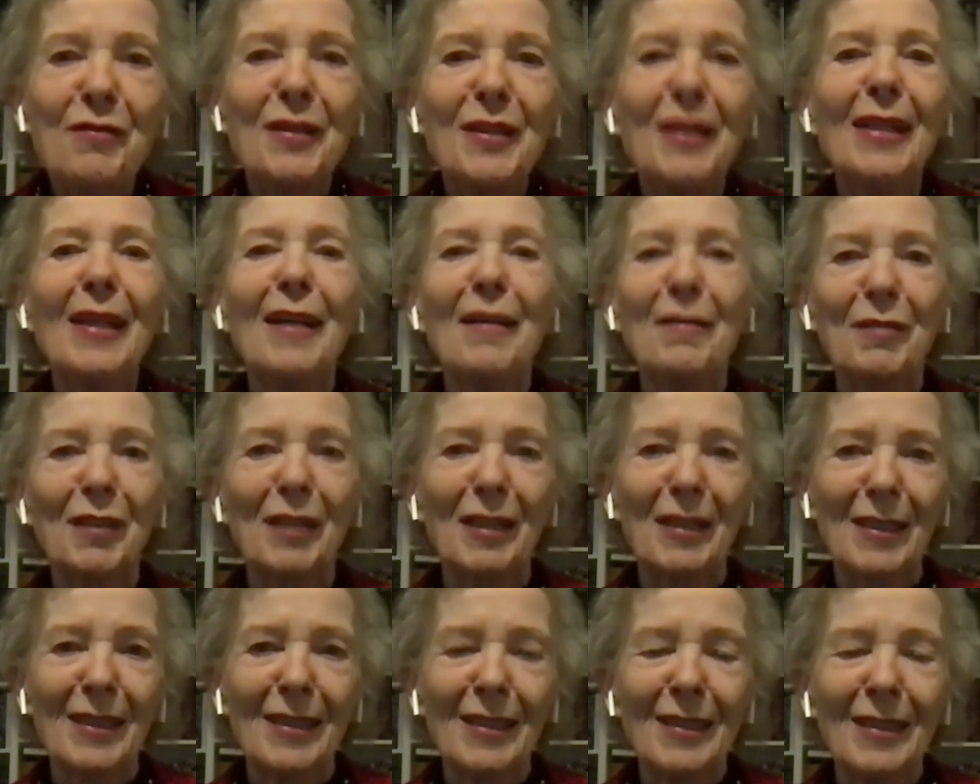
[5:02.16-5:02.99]
at every
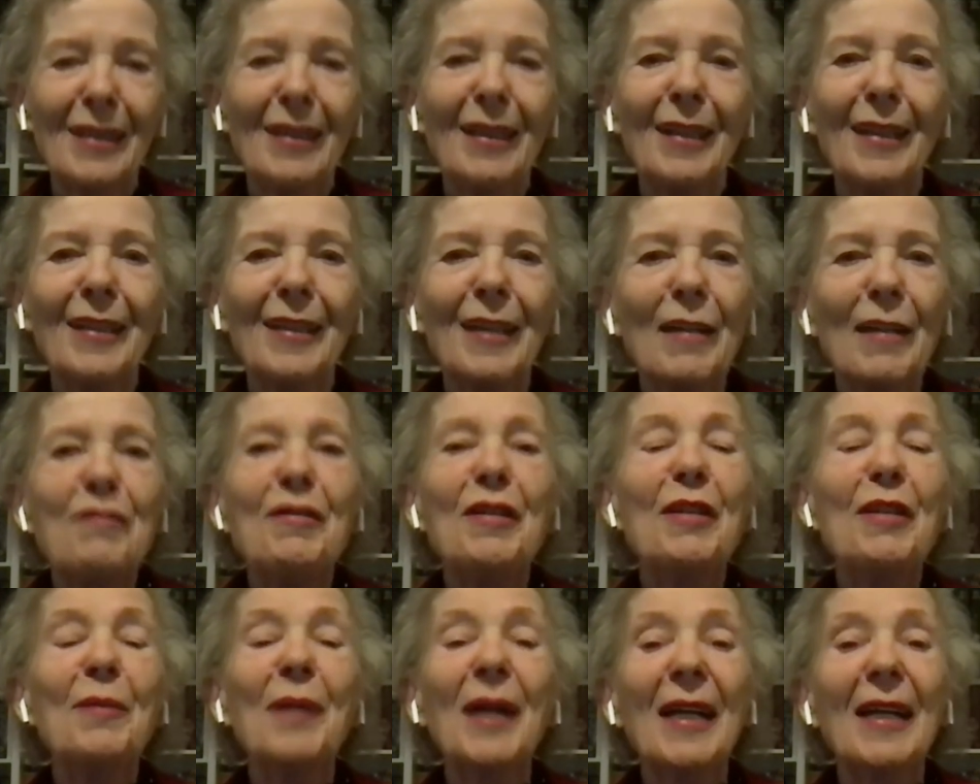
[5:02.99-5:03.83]
level,
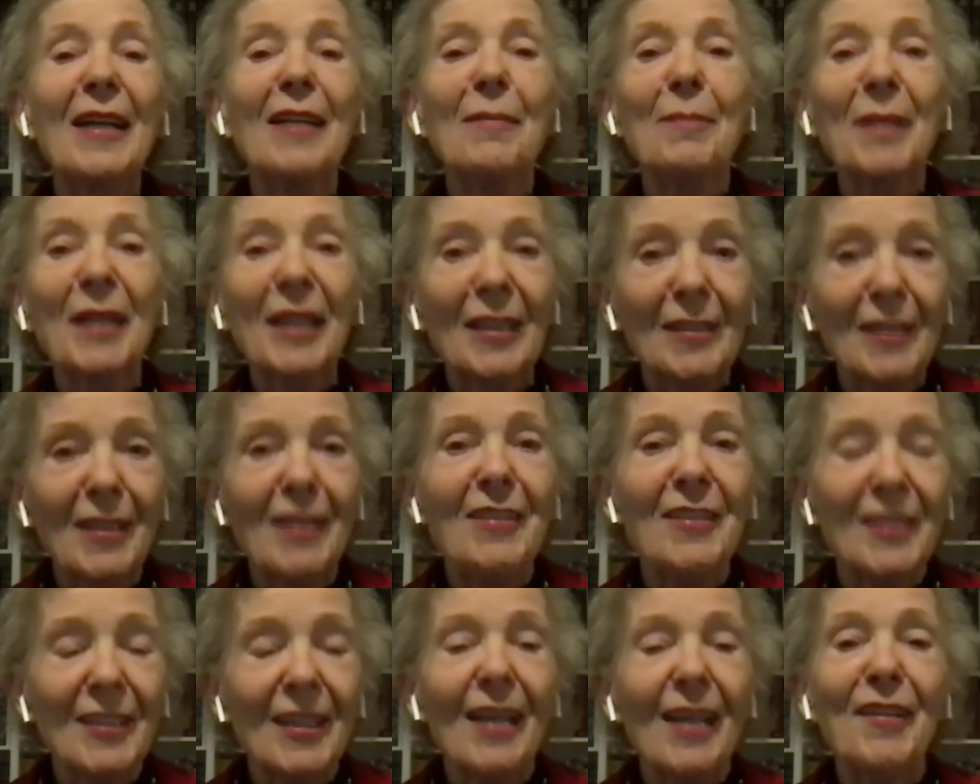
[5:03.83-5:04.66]
in every way,
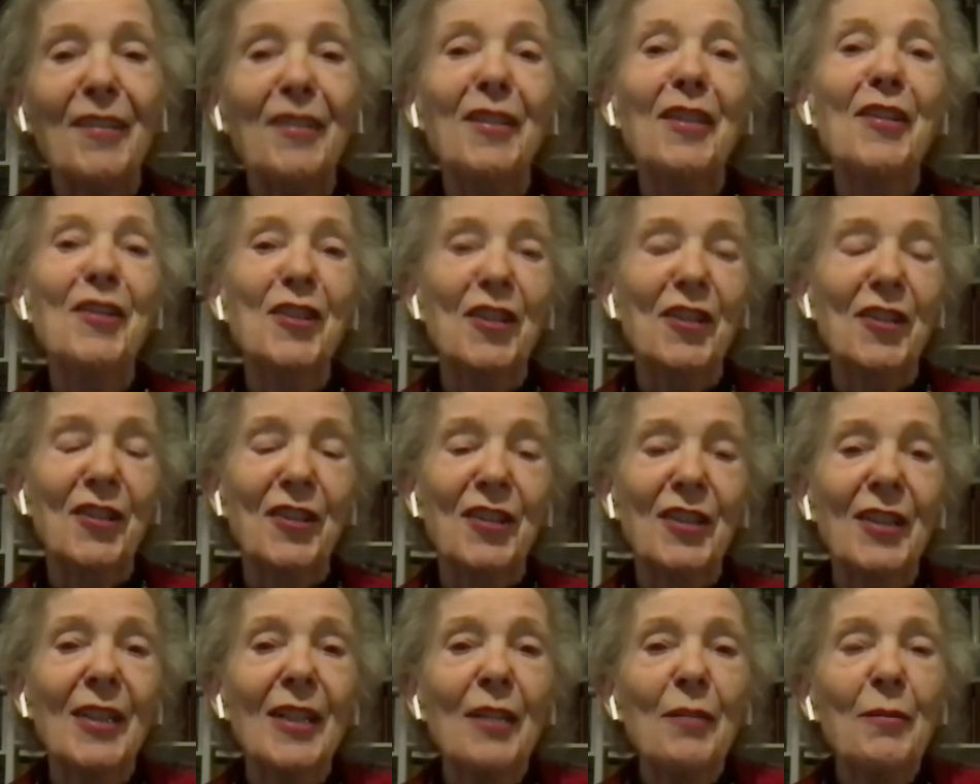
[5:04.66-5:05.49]
because it's that
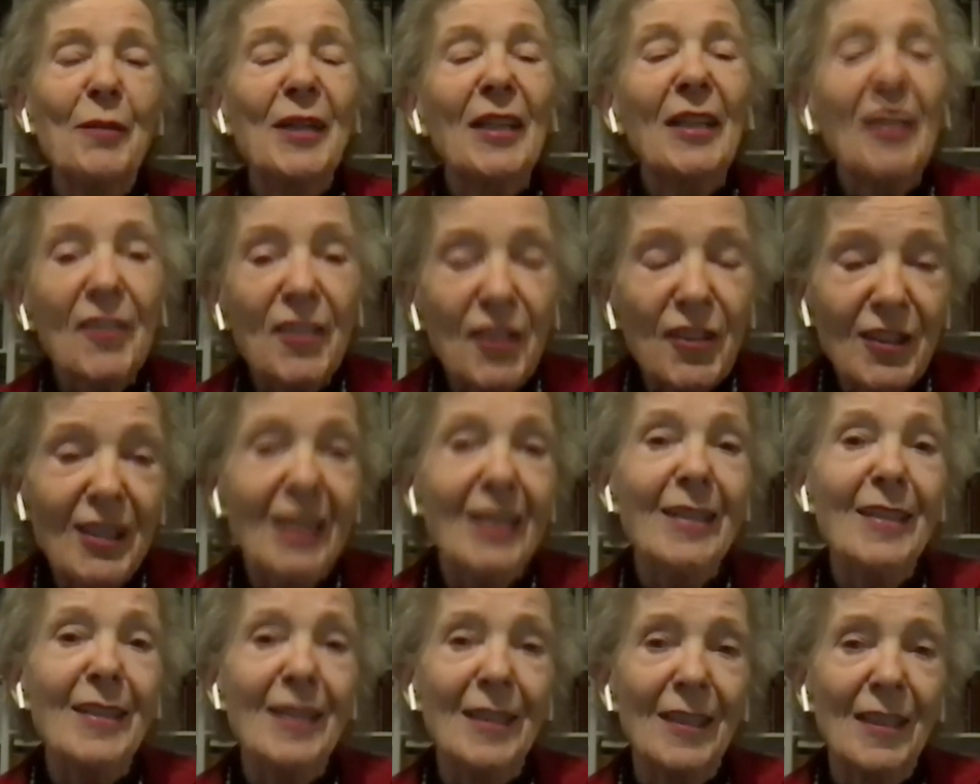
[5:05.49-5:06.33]
urgent. We
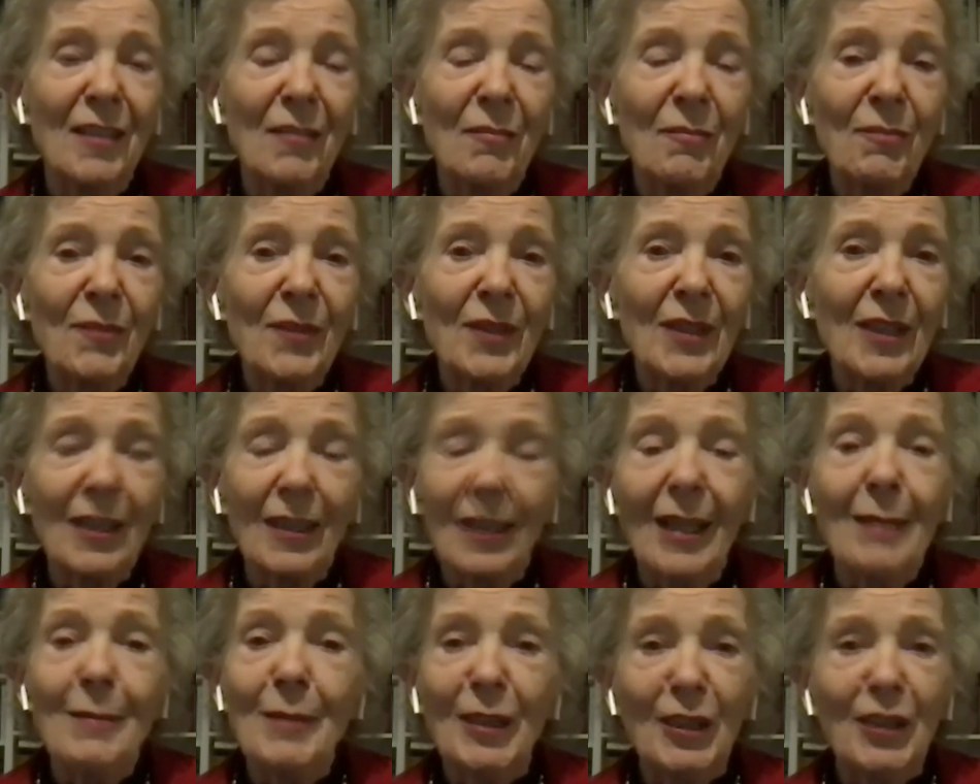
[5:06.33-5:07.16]
can see
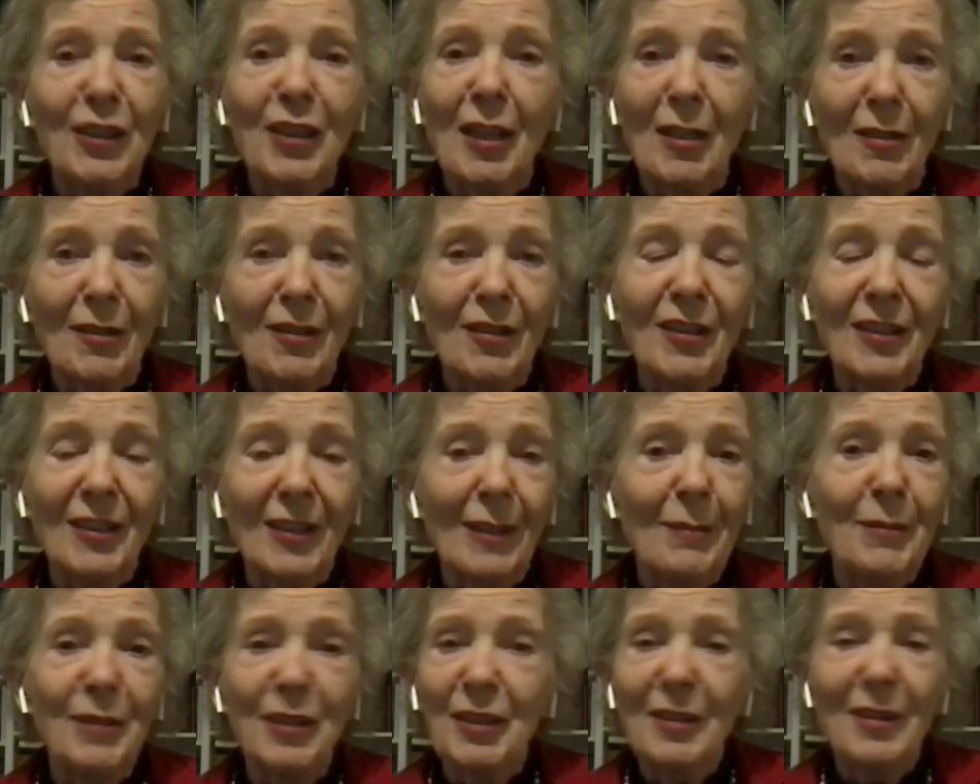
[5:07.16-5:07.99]
the climate
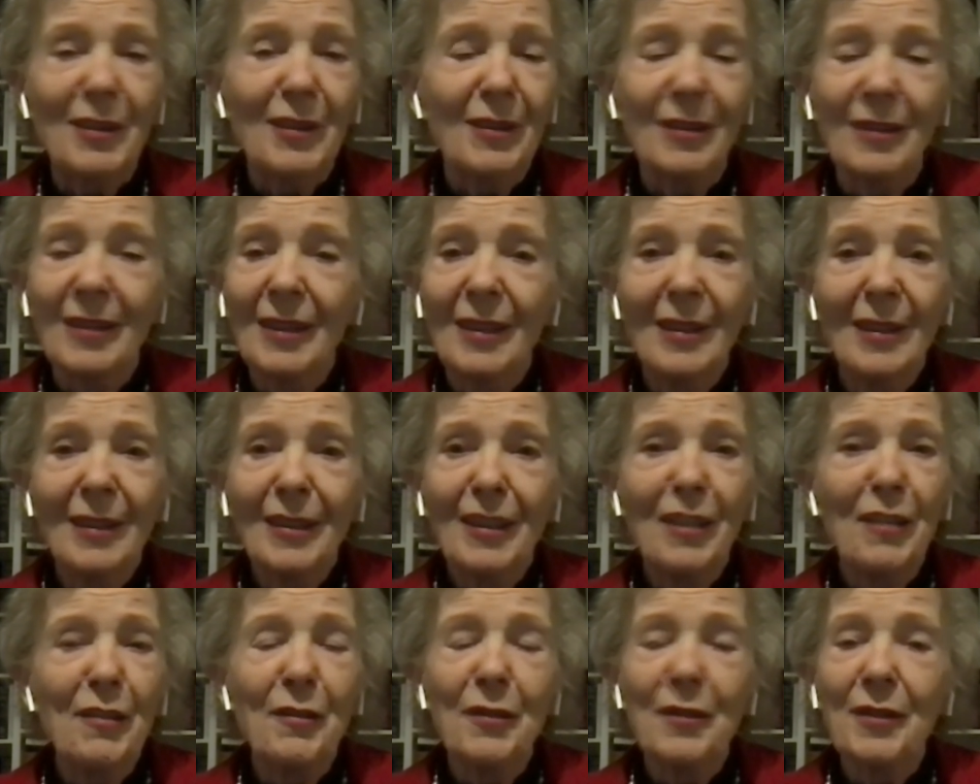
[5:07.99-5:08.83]
shocks. I'm
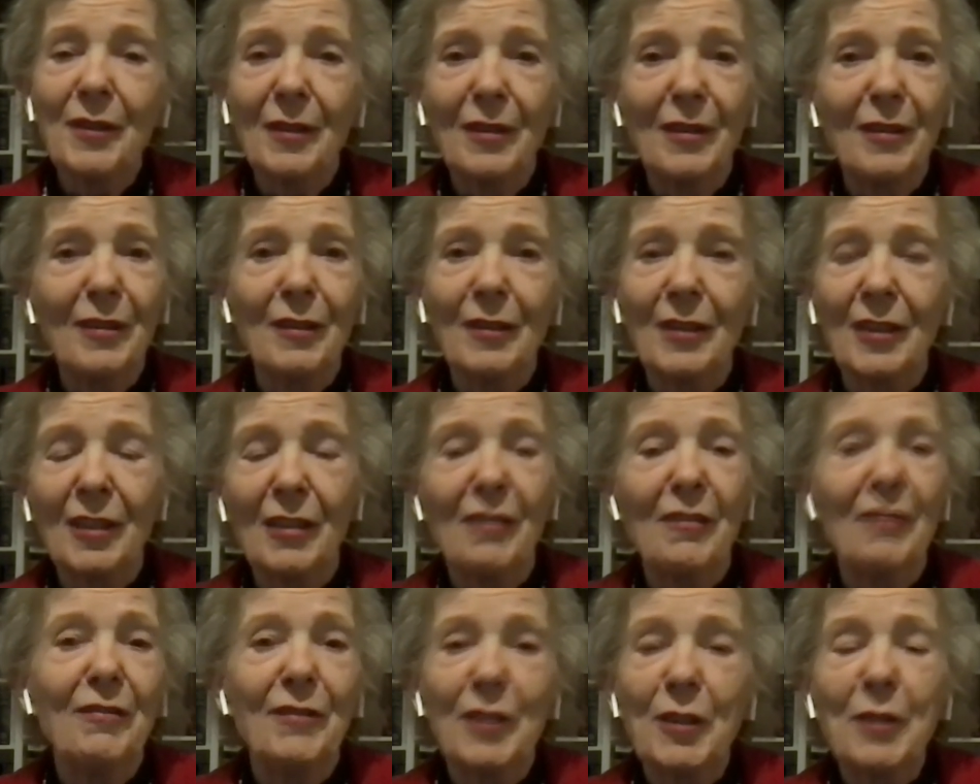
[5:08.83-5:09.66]
sure you know
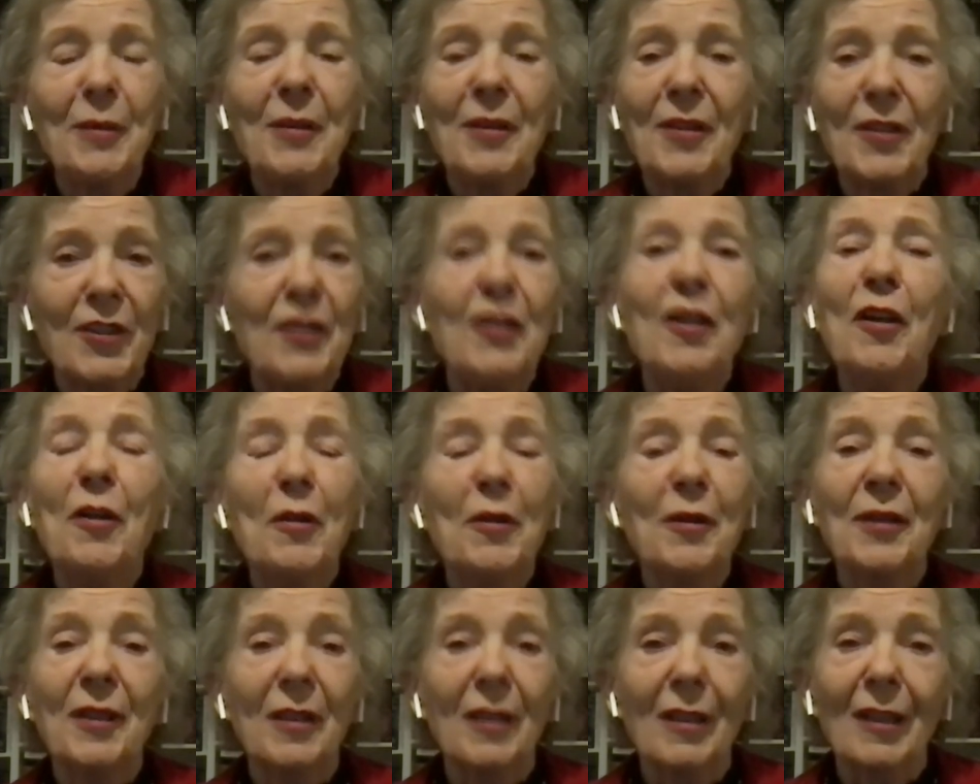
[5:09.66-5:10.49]
your
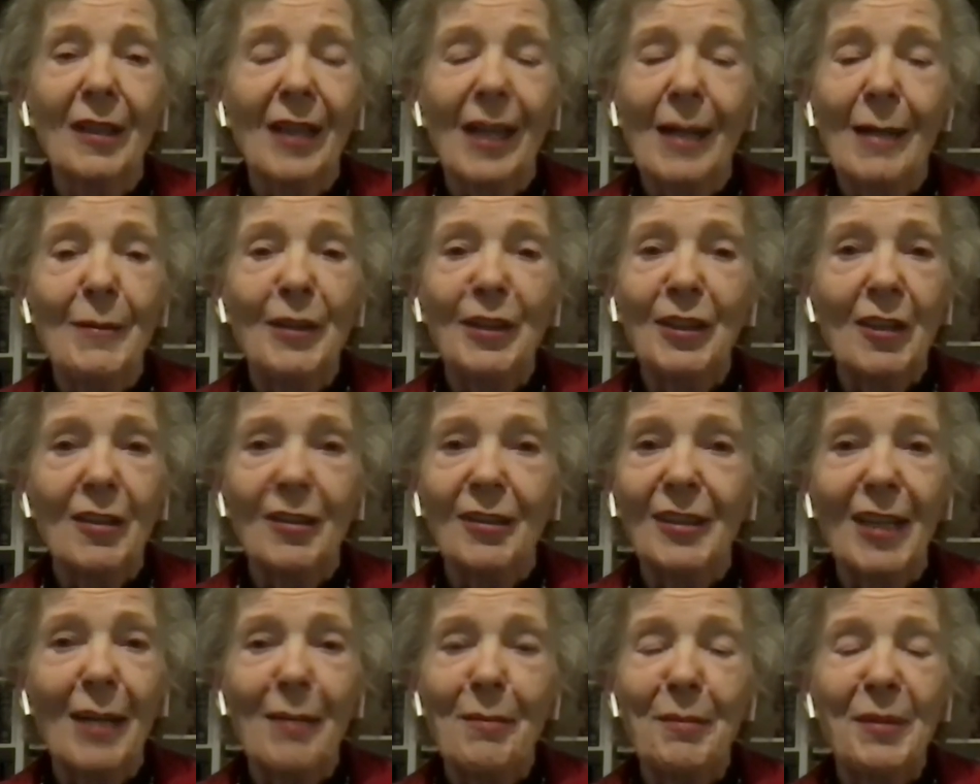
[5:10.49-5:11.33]
viewers know there are
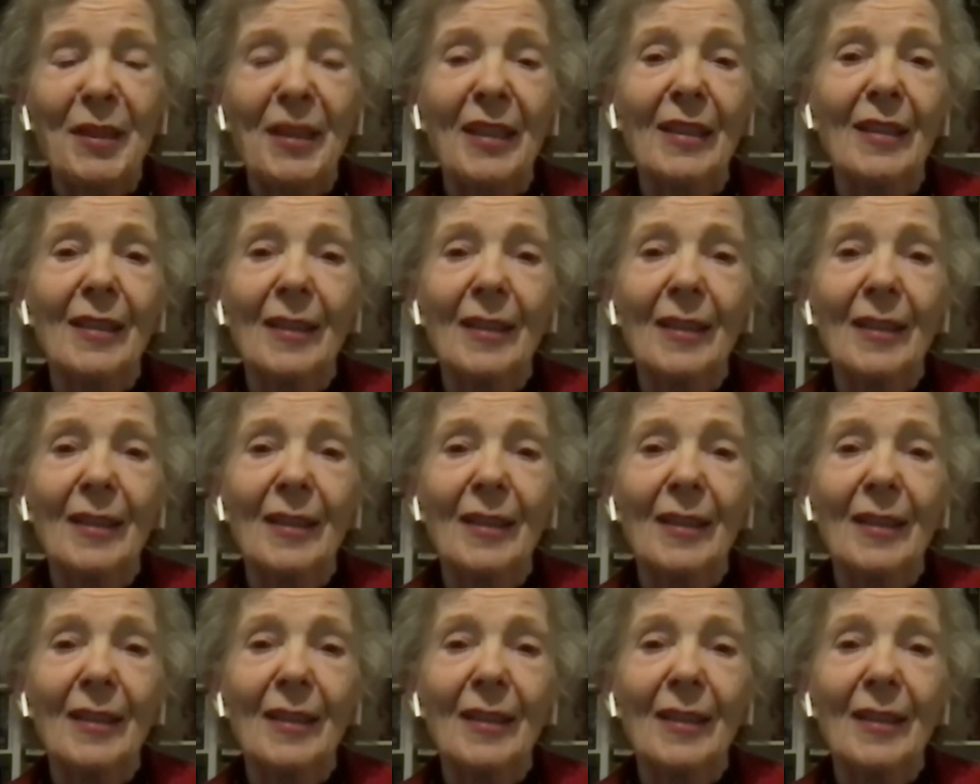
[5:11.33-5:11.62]
climate shocks